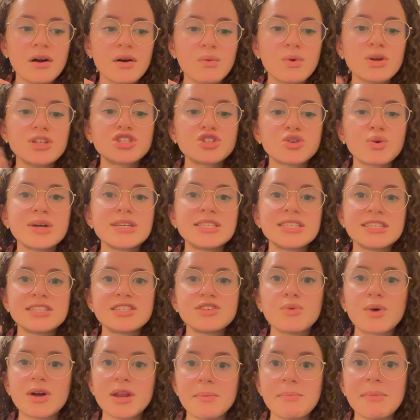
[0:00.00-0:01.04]
what choices
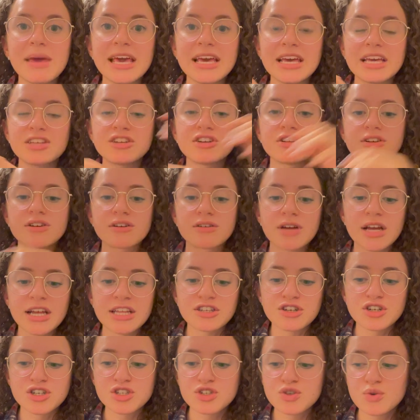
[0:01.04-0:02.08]
you want to make in your in
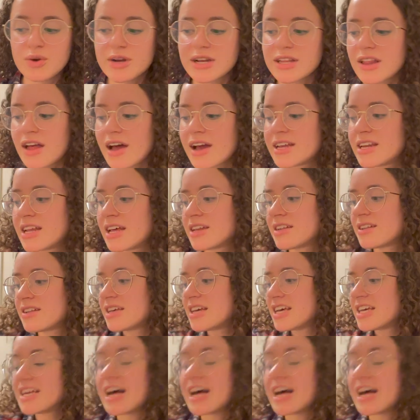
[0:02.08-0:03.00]
your storyline and